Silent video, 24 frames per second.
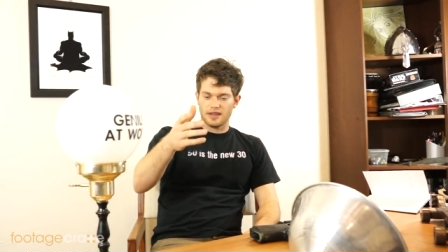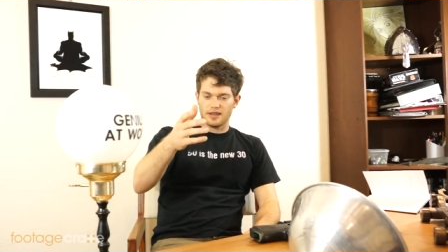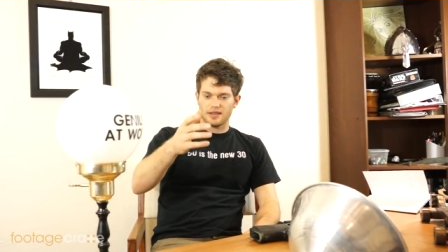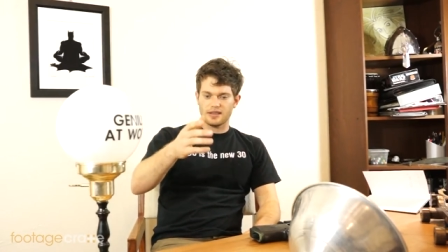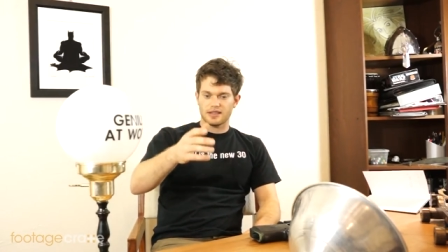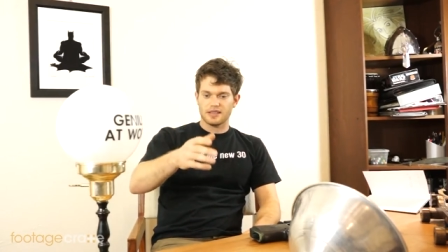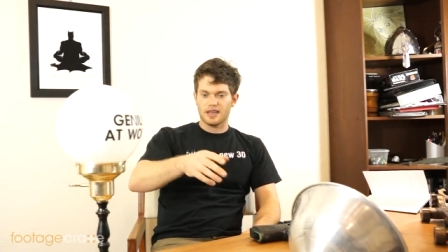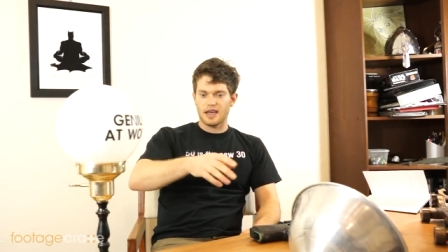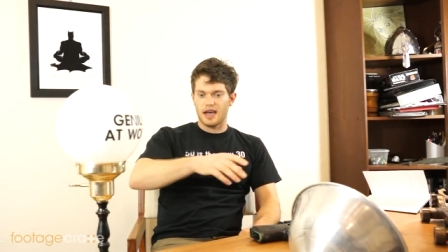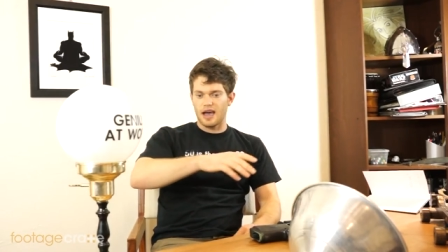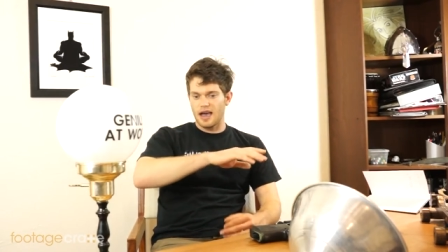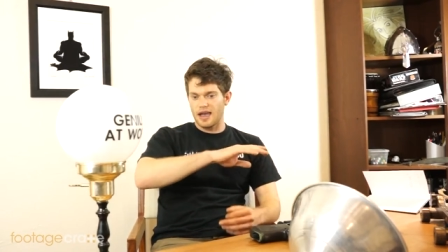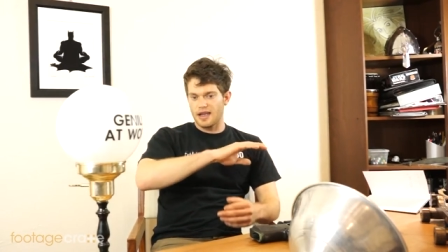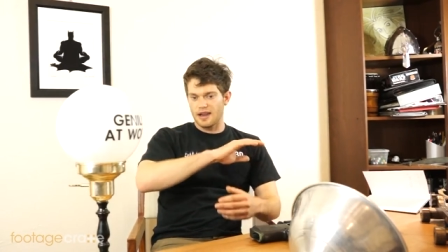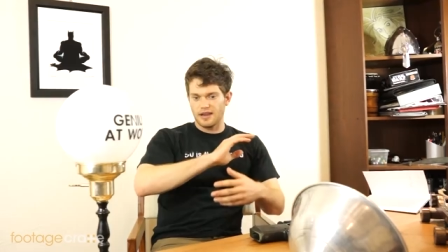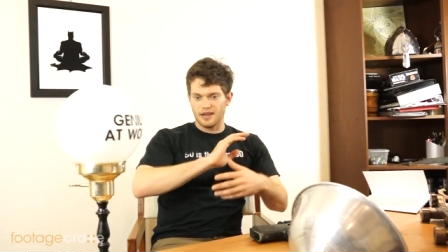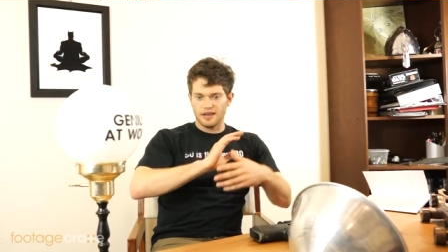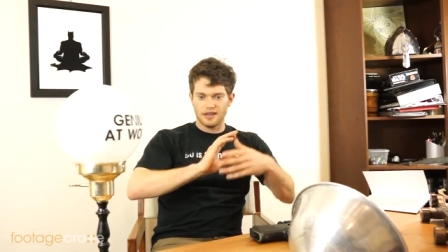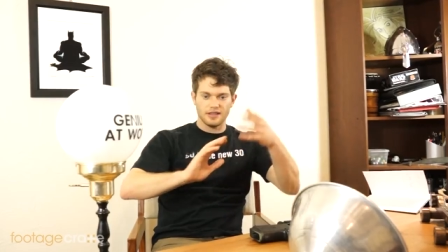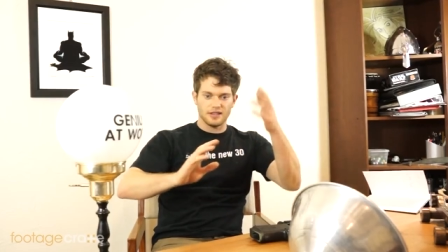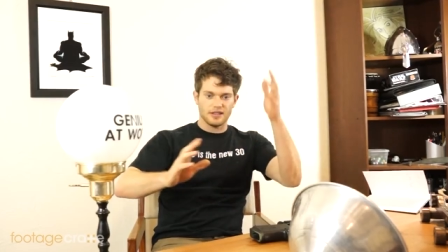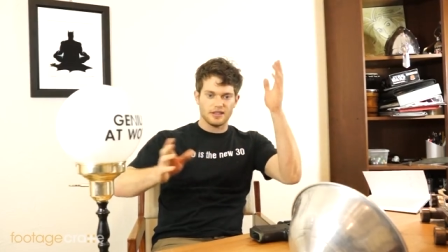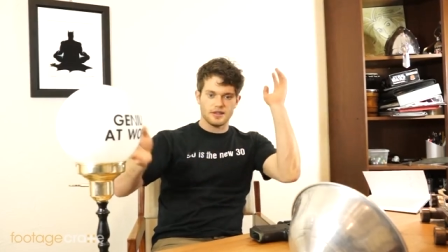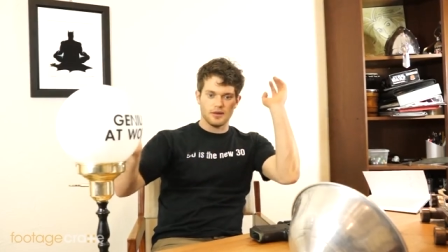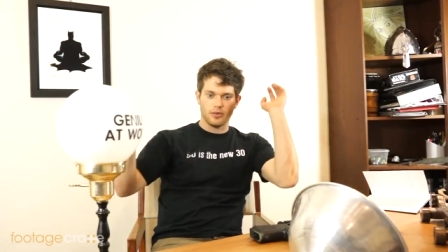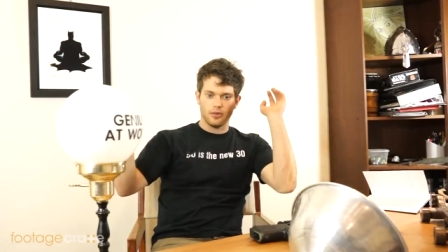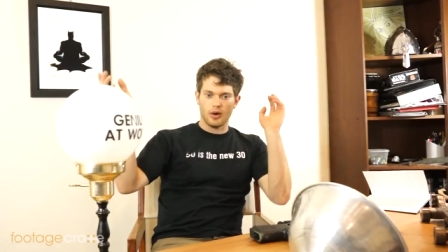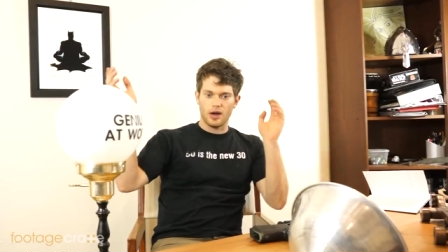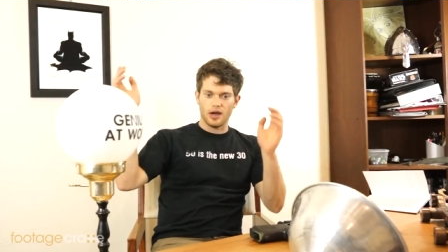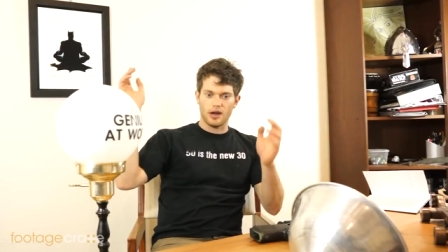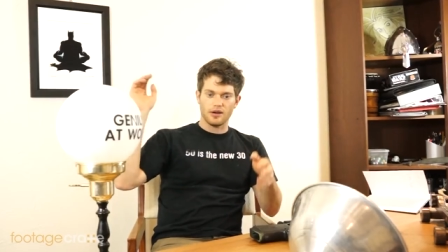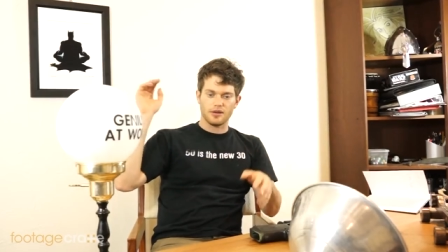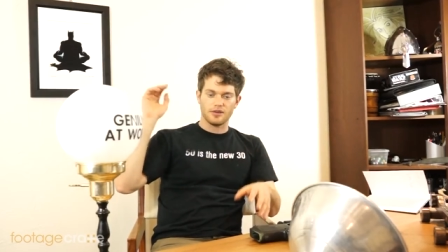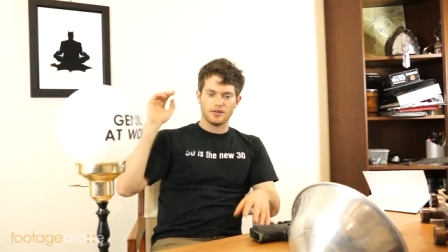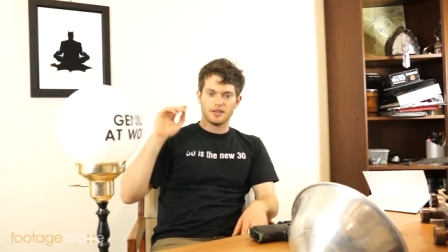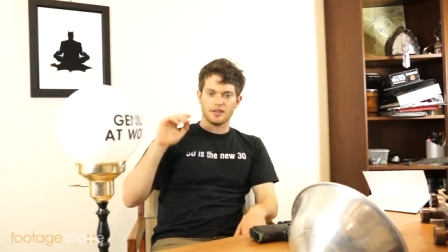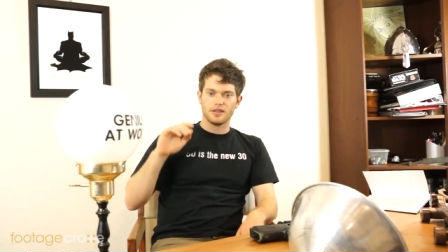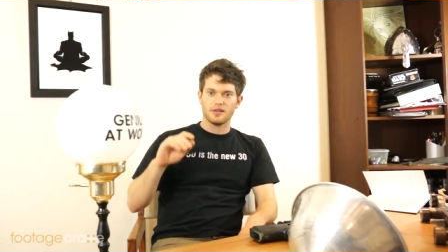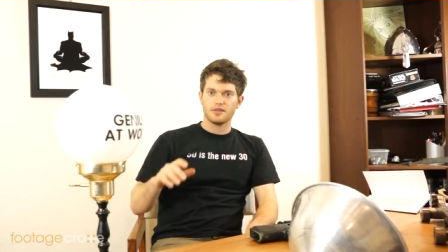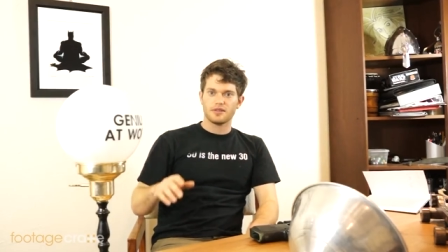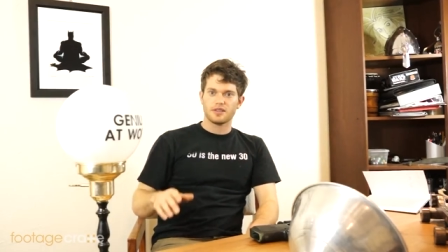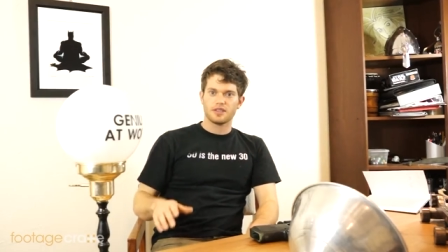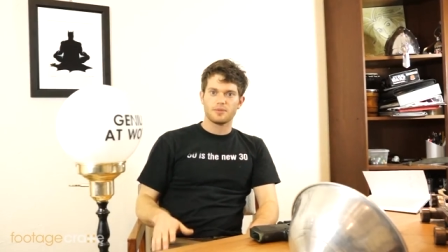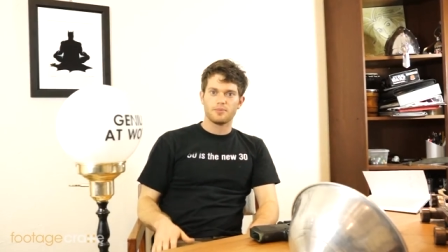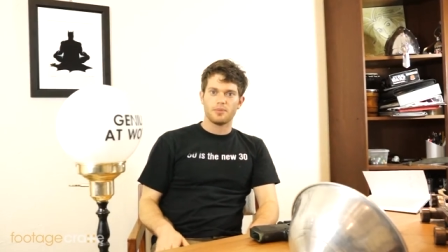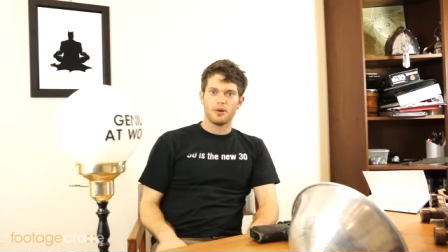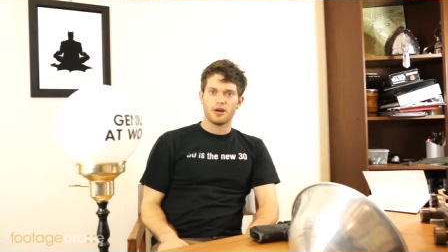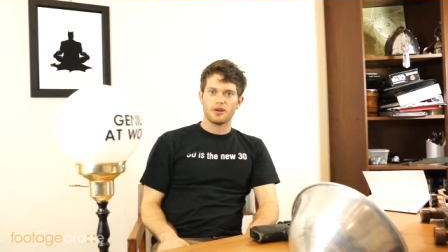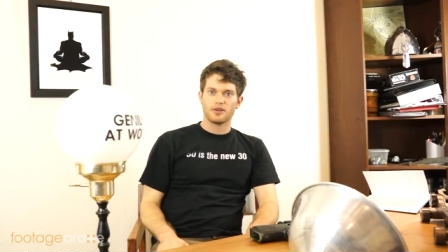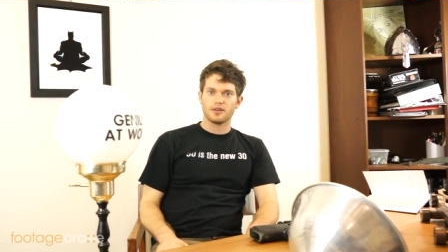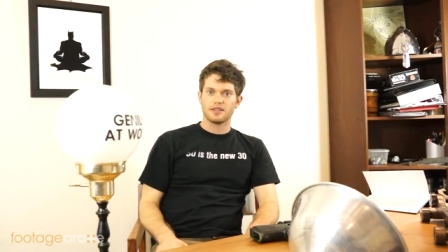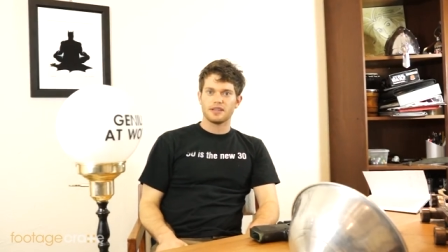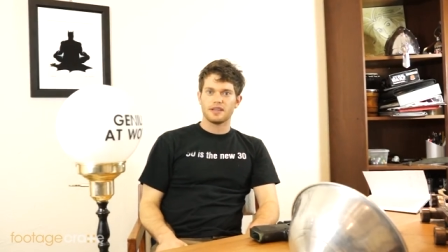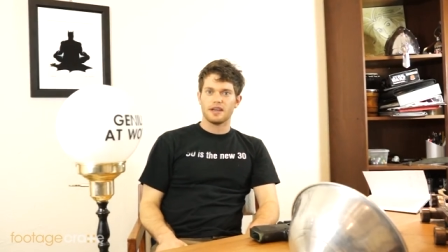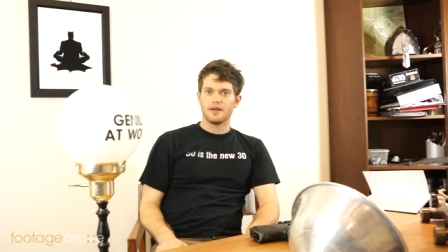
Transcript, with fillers: of the sky and it hits the wires and there's sparks